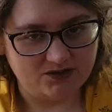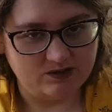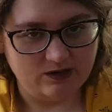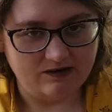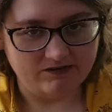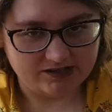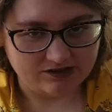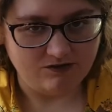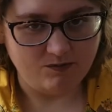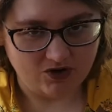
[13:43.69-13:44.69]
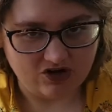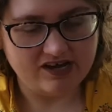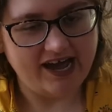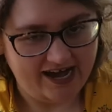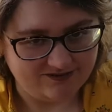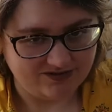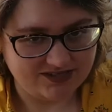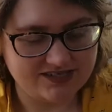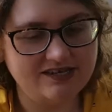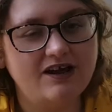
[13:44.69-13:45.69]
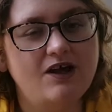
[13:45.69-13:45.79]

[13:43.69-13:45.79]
in the original book counts.